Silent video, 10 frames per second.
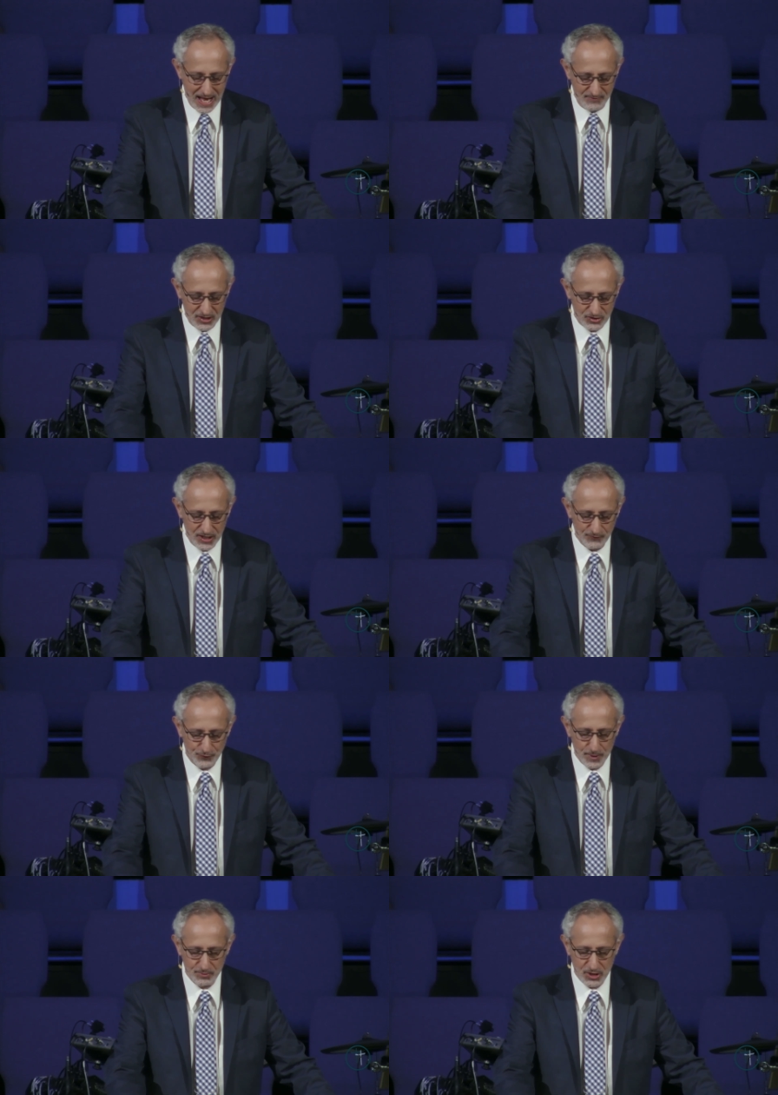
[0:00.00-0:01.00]
having seen
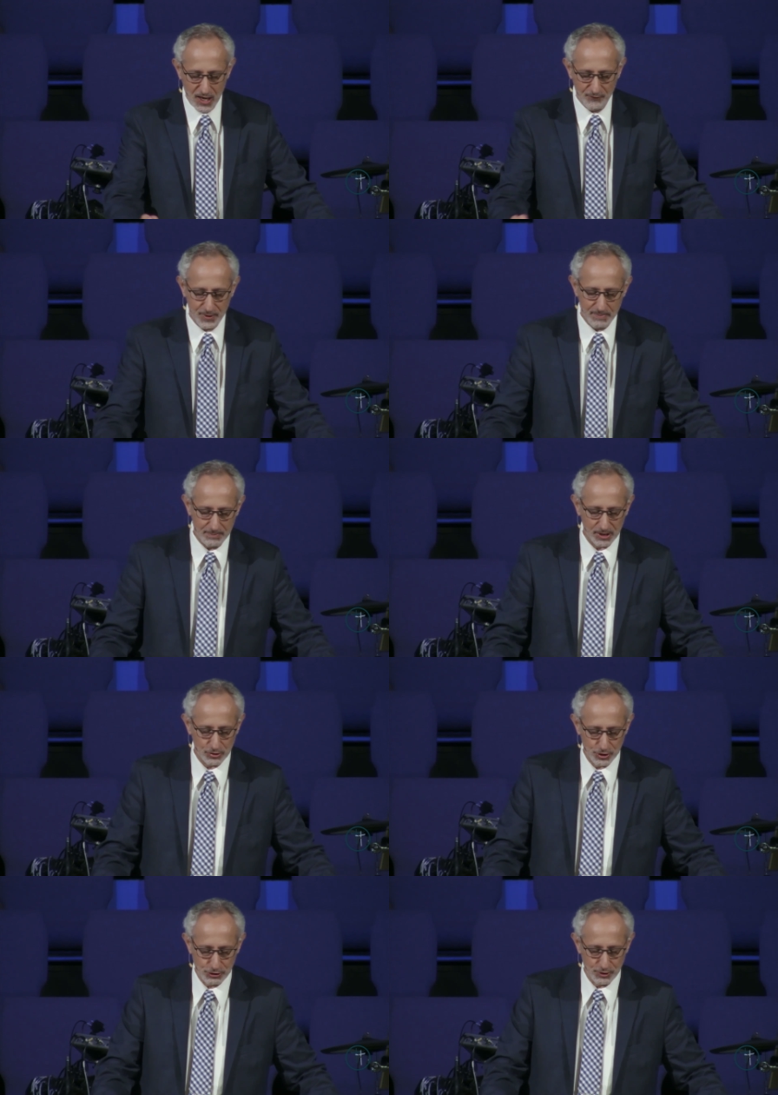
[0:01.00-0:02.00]
for himself the
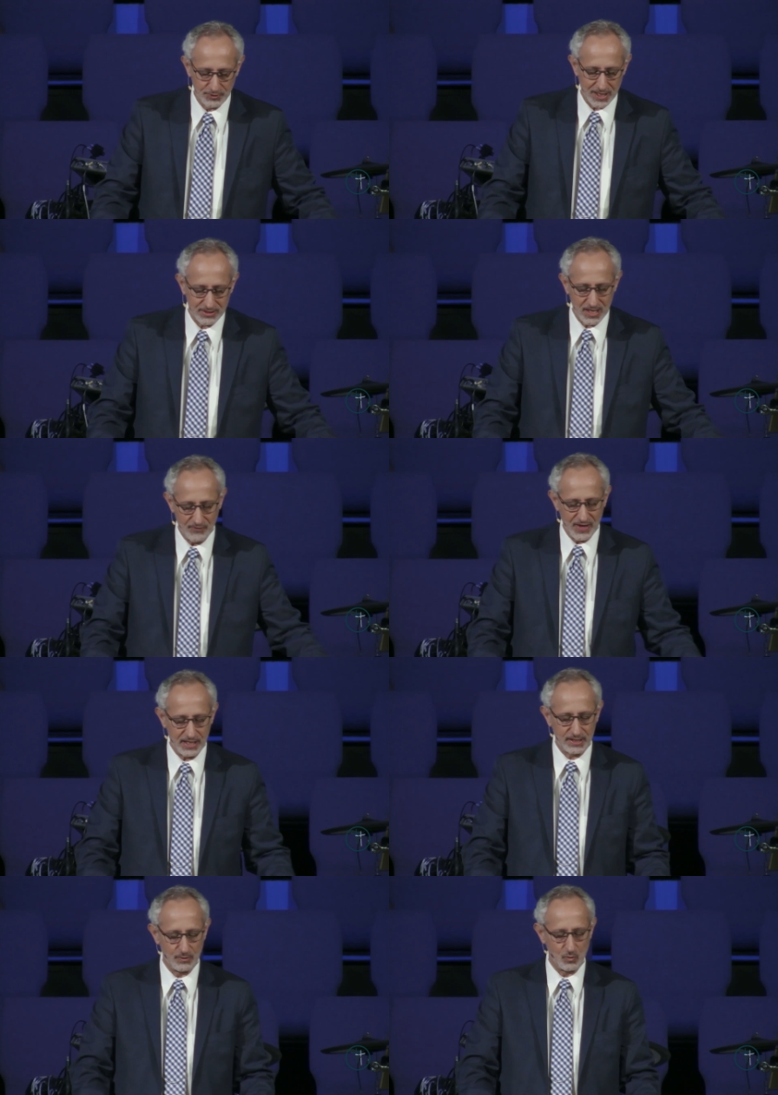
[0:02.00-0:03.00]
biblical truth that
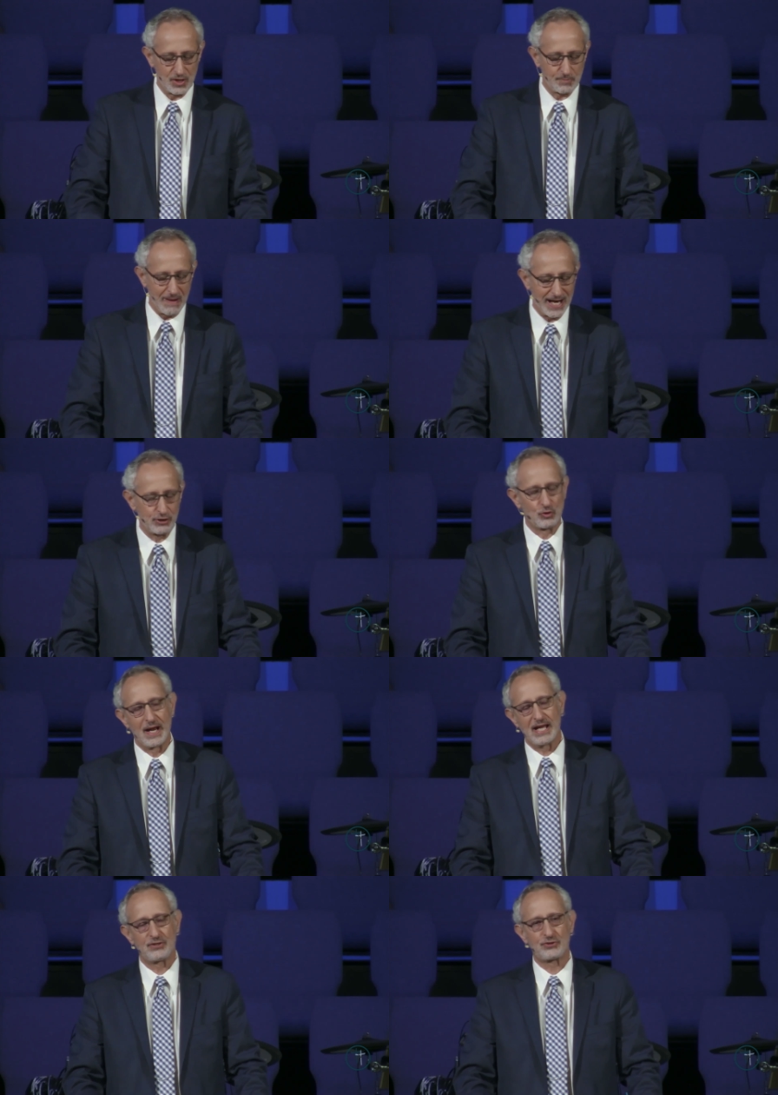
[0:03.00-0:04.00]
salvation was by
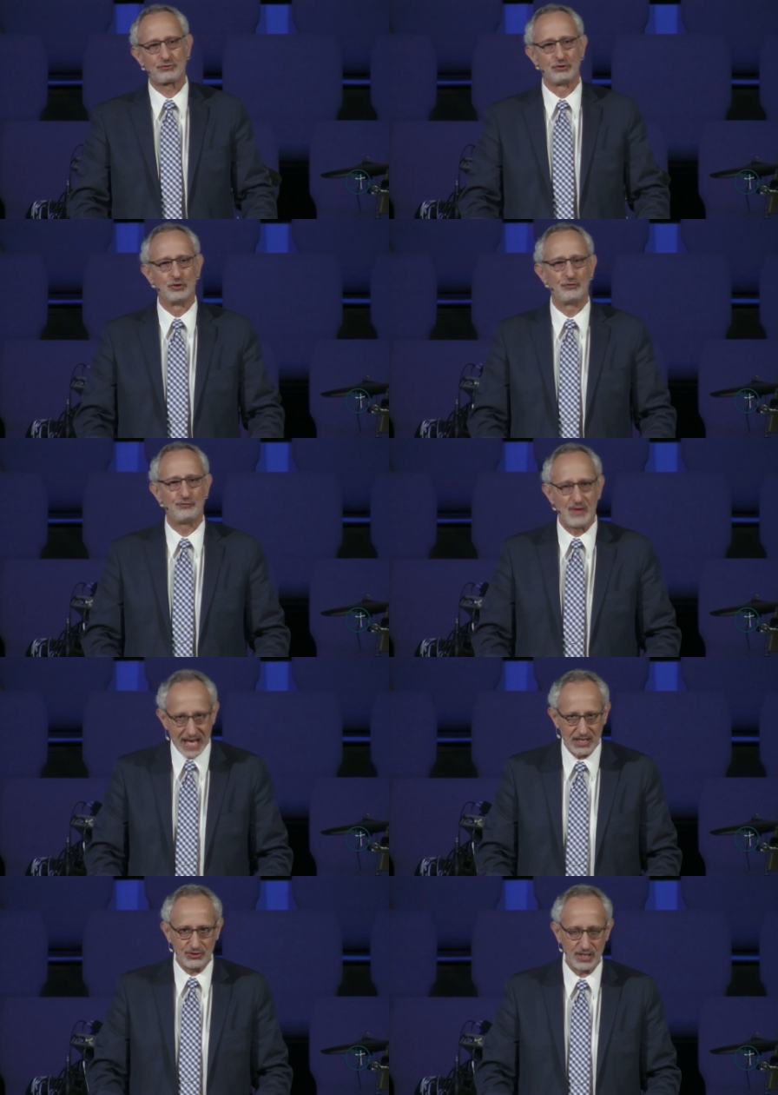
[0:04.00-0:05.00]
grace through
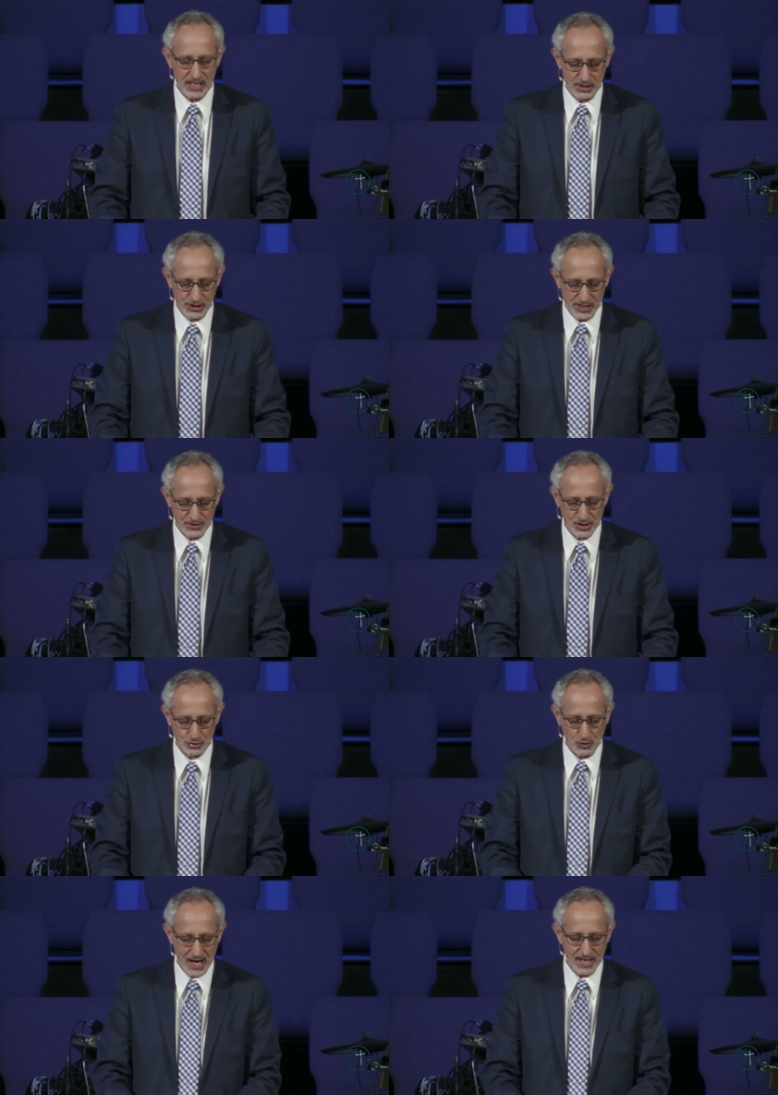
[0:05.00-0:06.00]
faith in
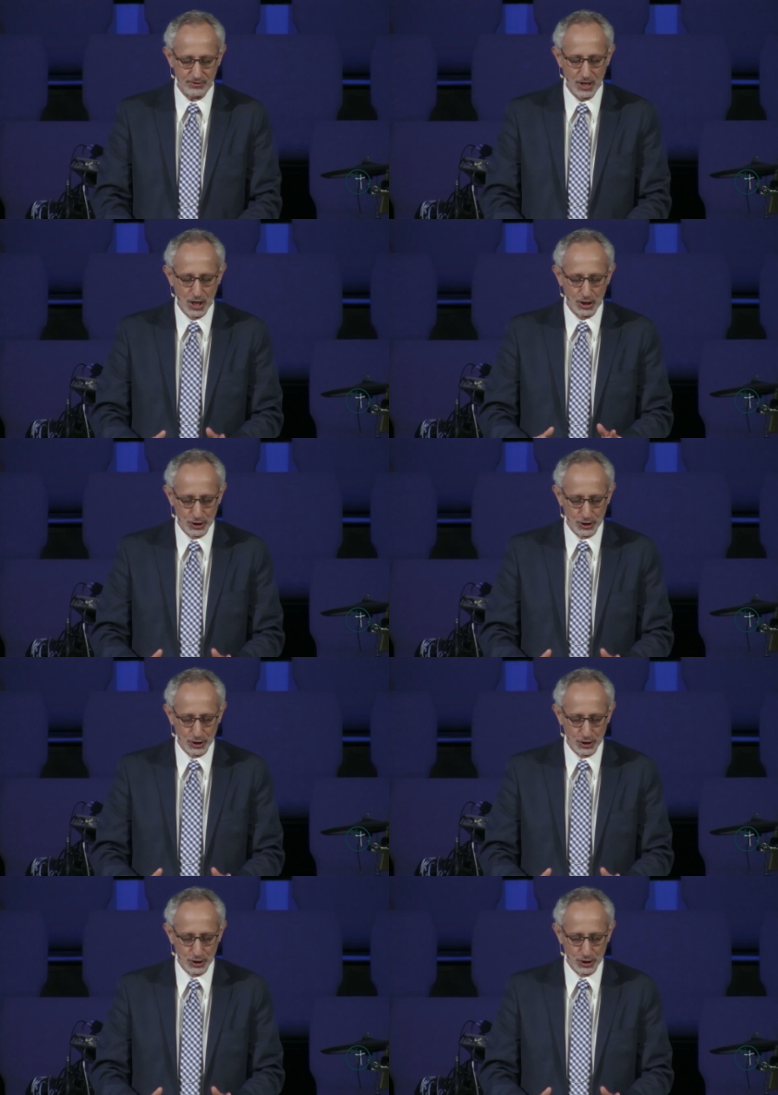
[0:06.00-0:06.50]
Jesus Christ,